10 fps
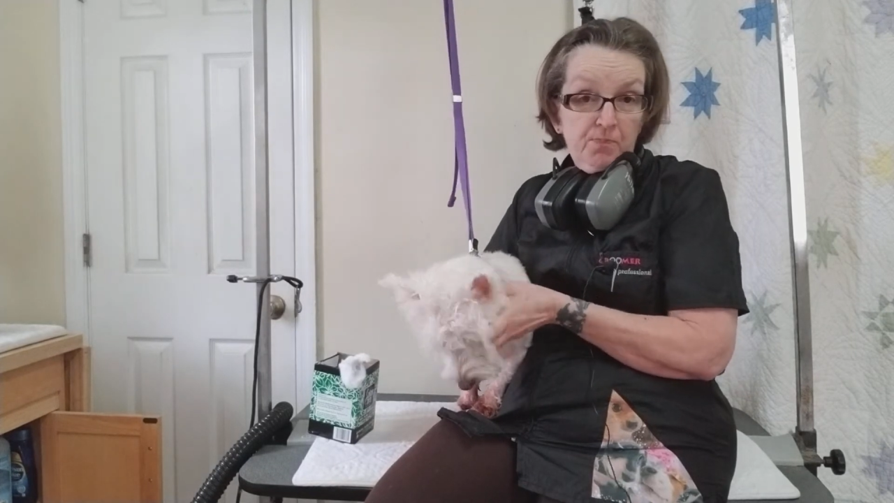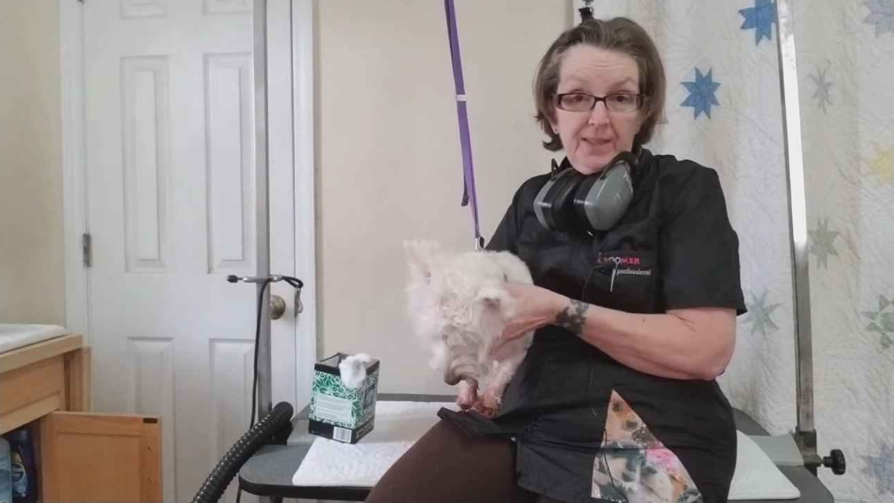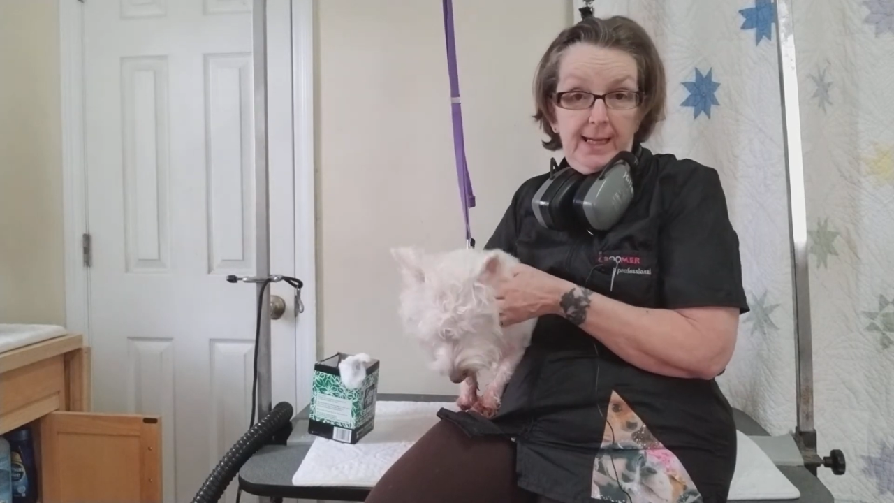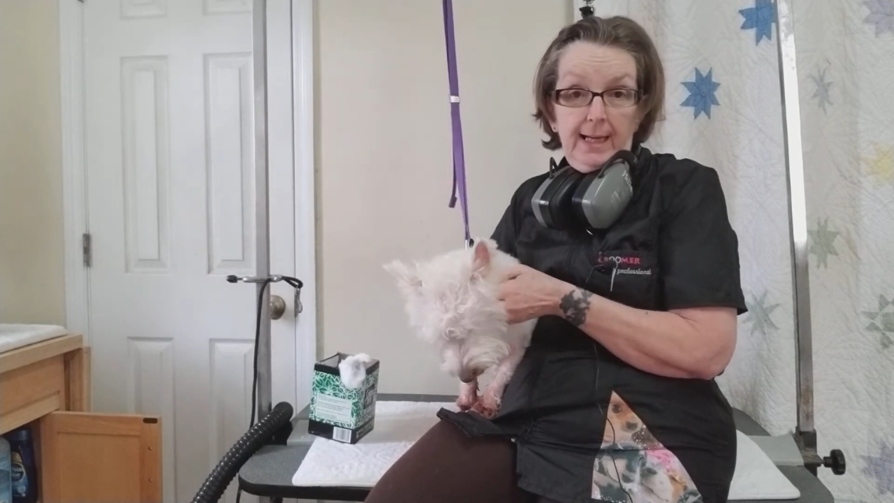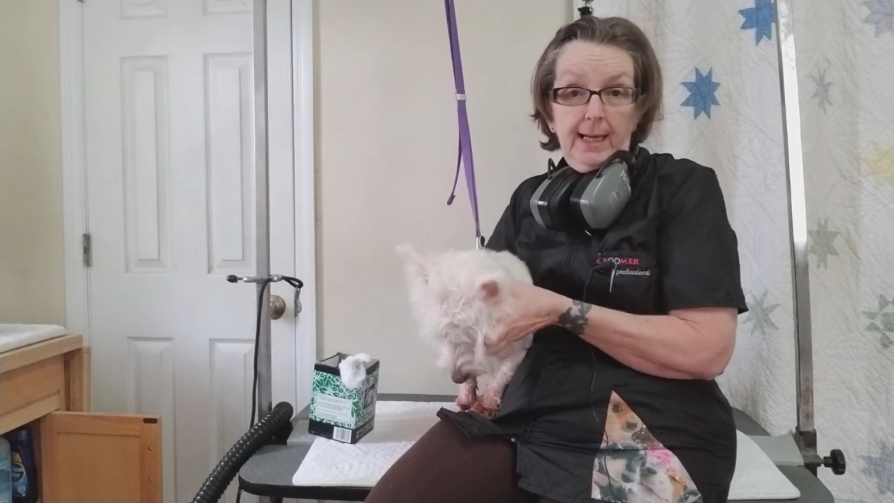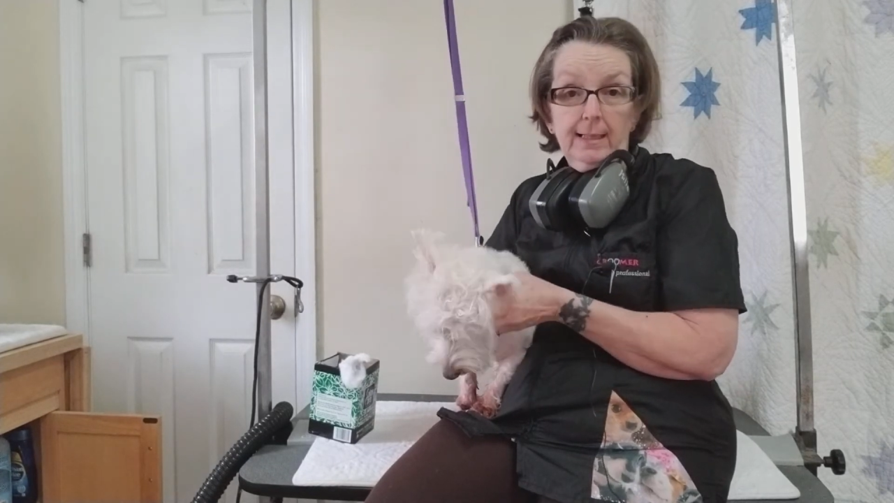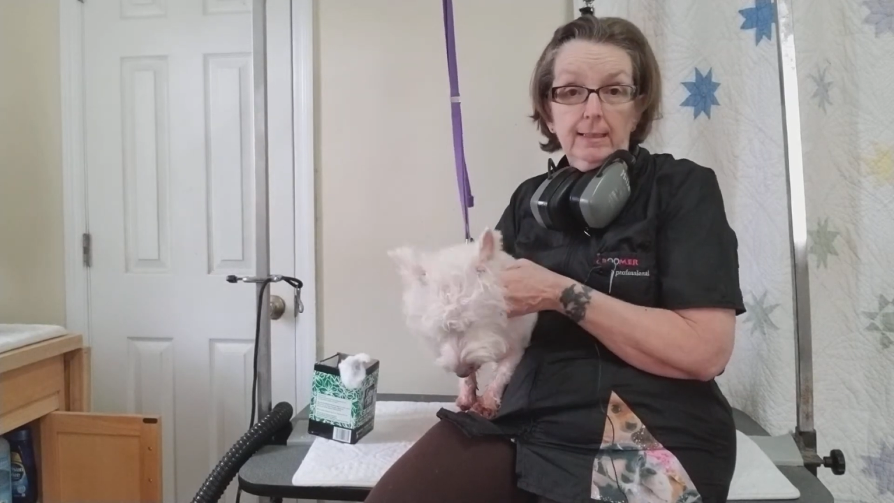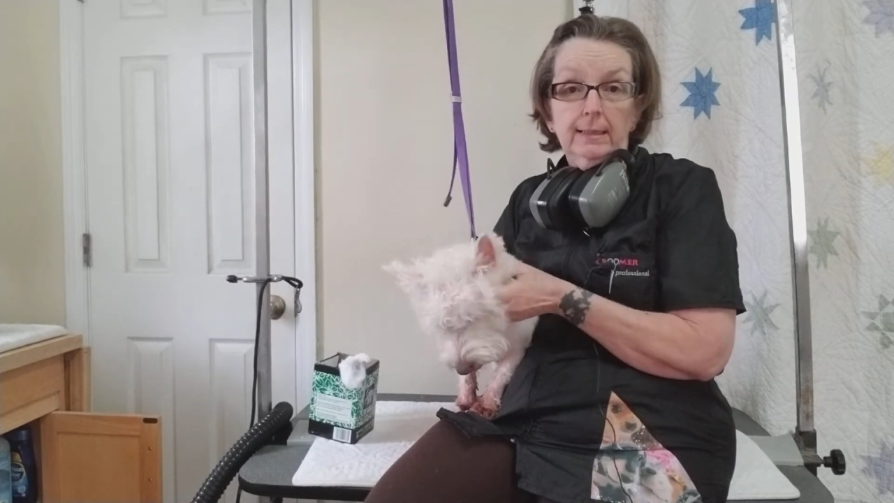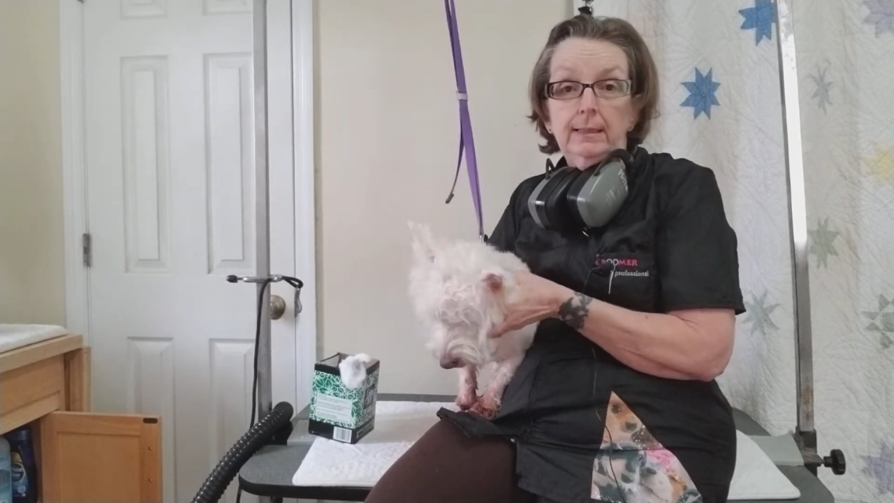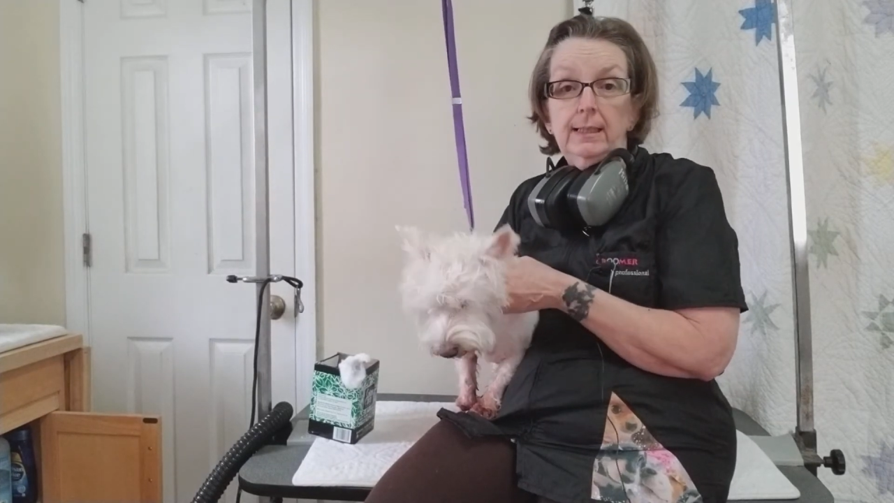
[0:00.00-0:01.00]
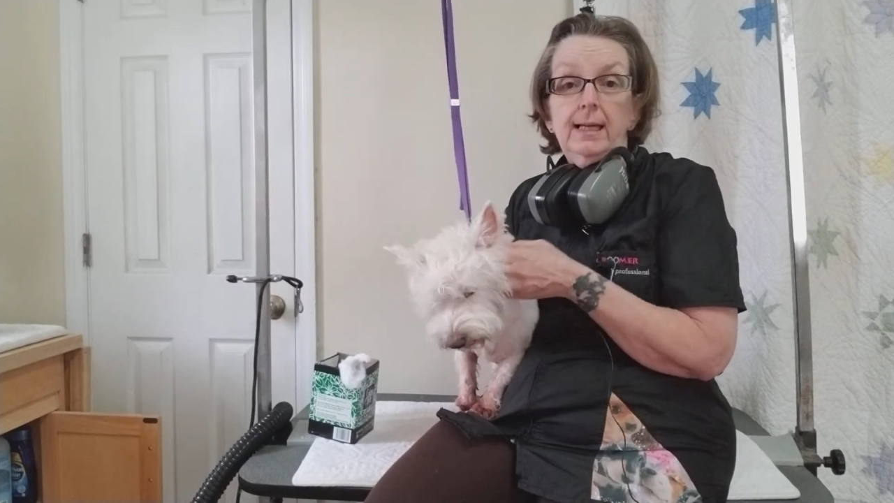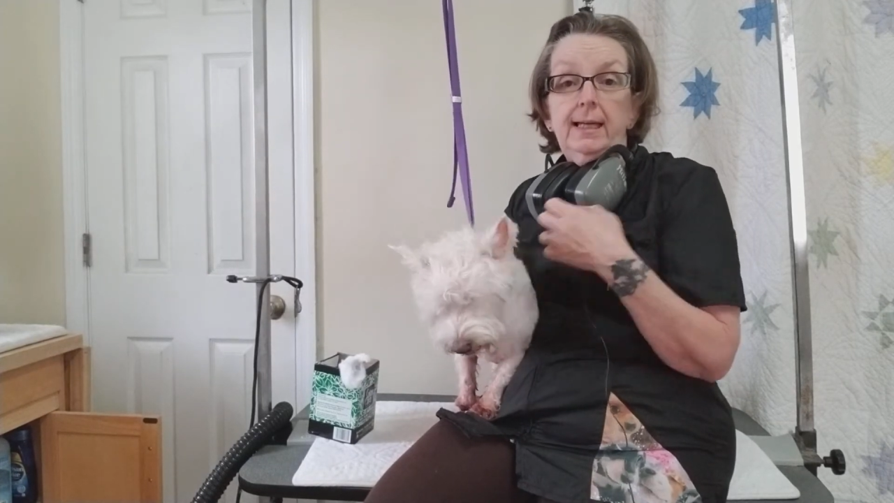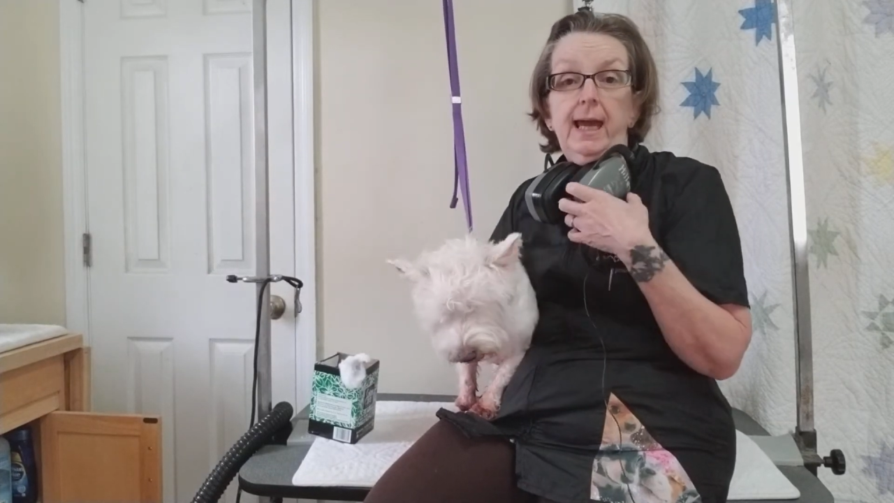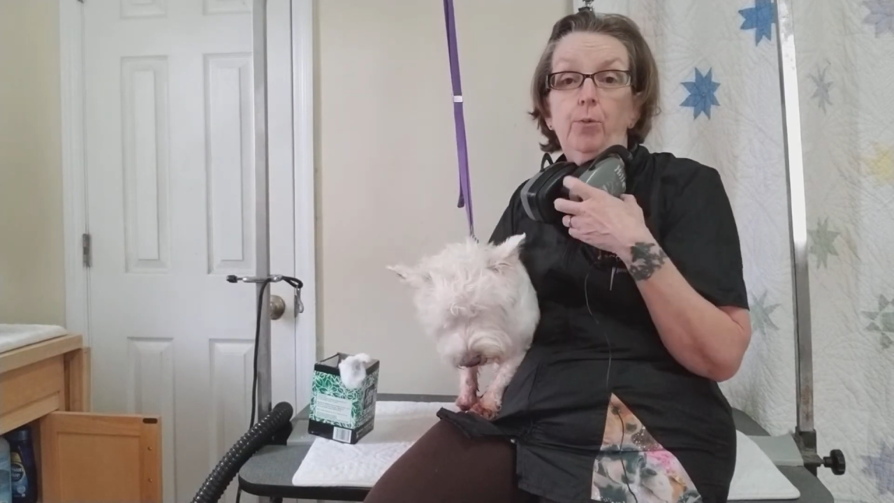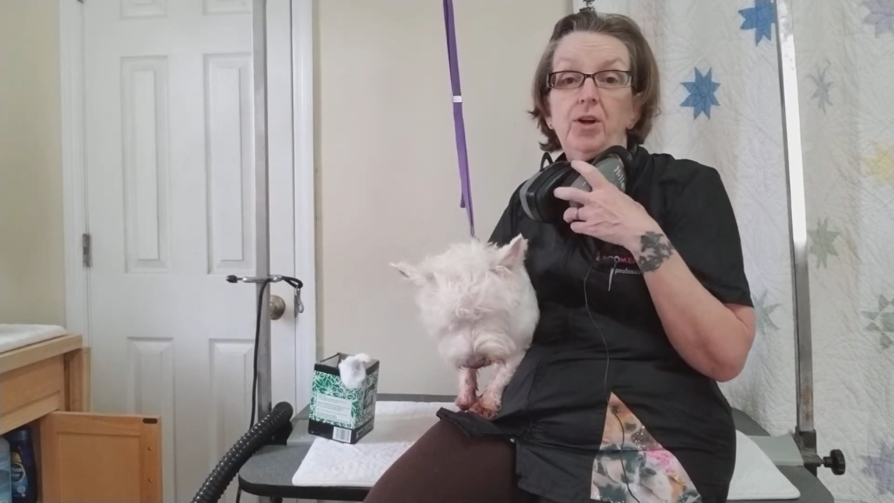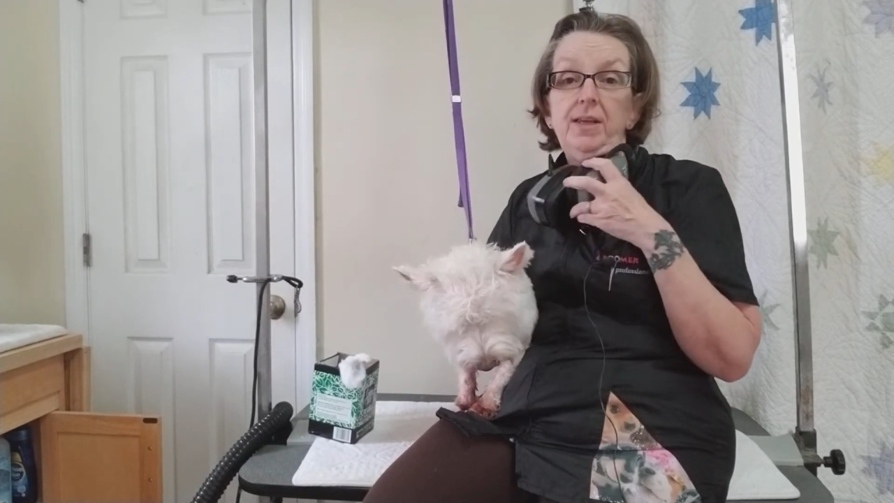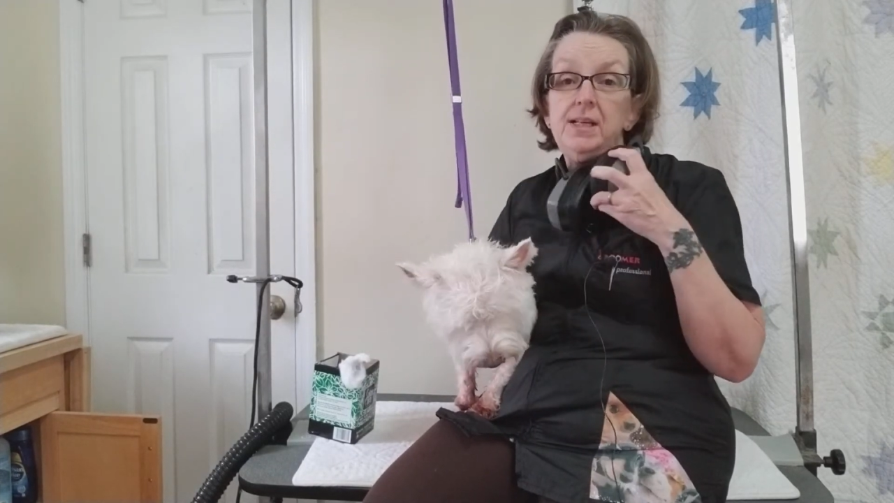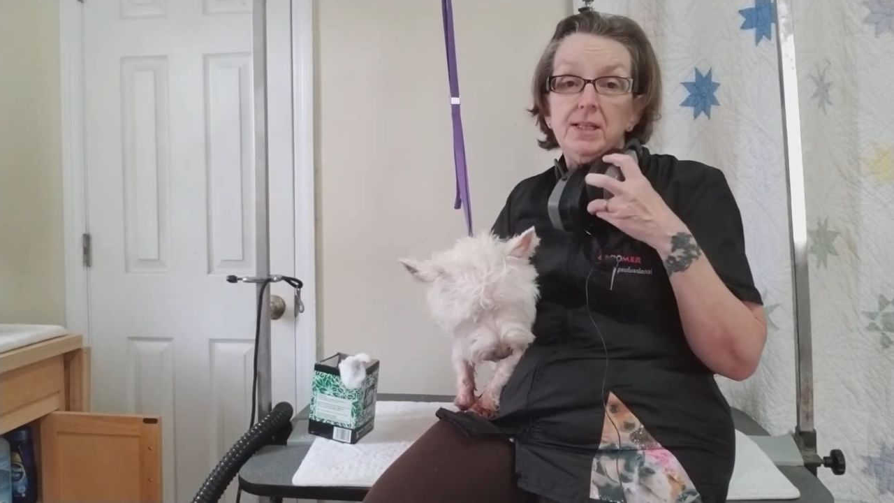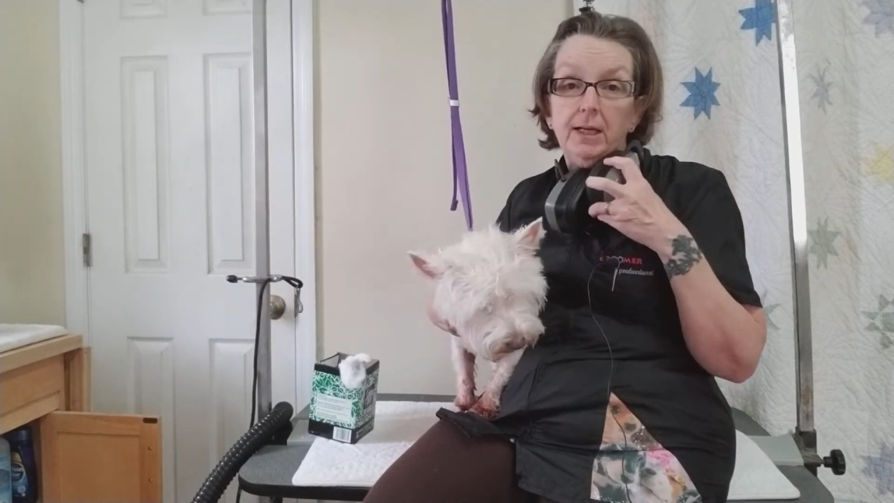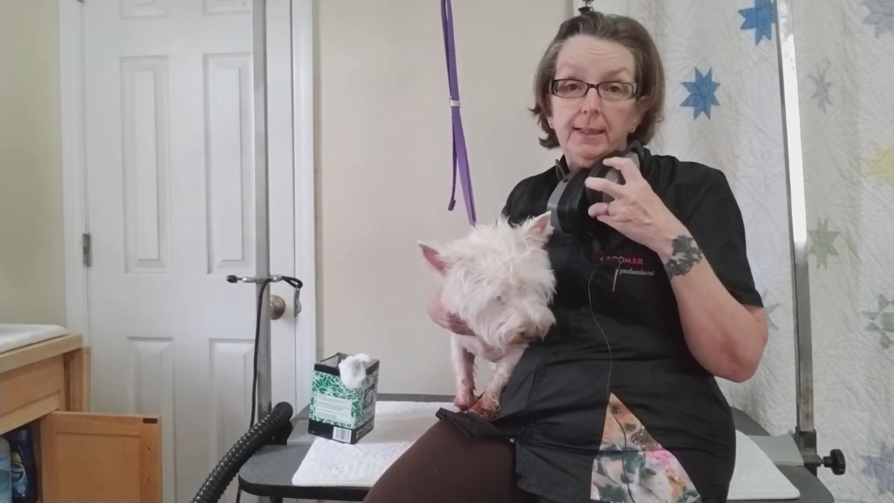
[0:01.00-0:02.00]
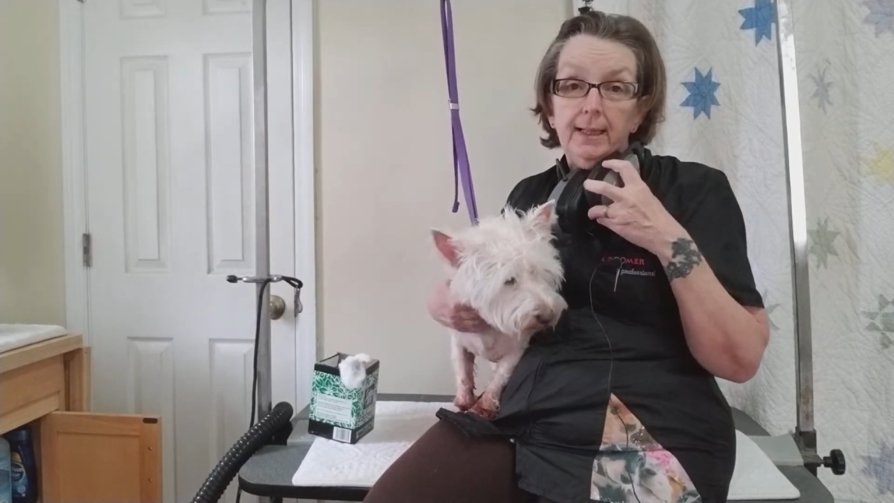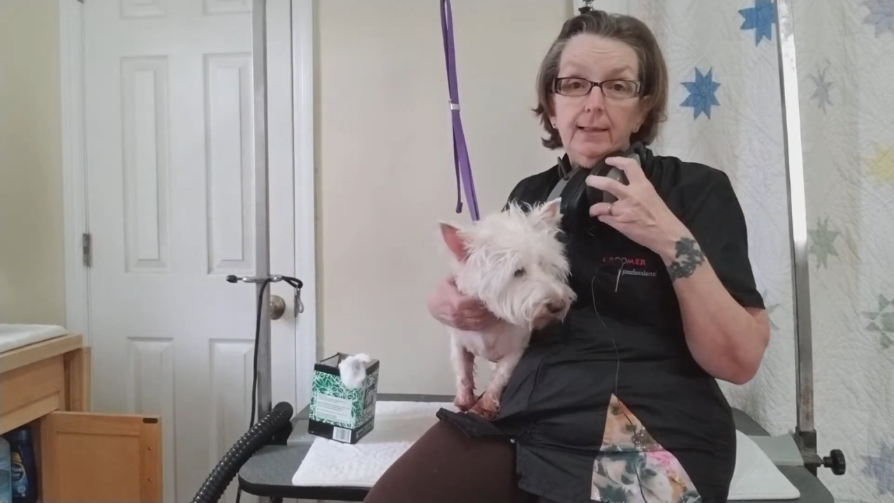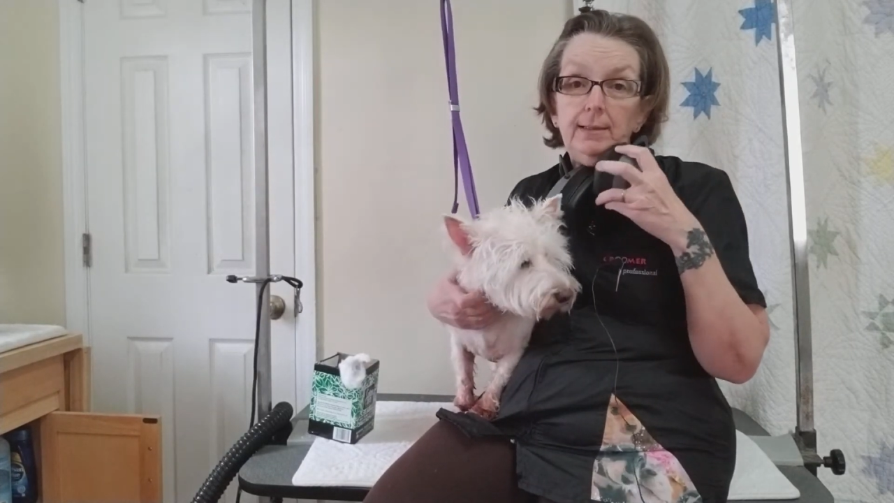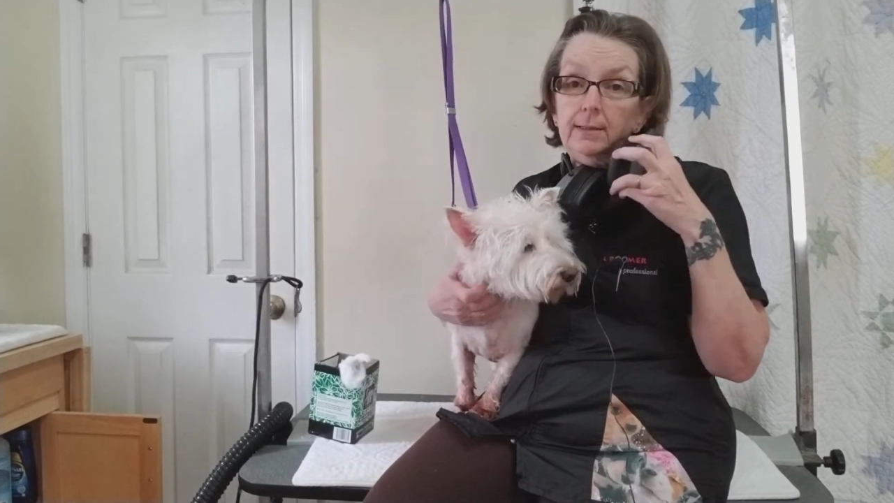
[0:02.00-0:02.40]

Can't handle it. Can't wear these all day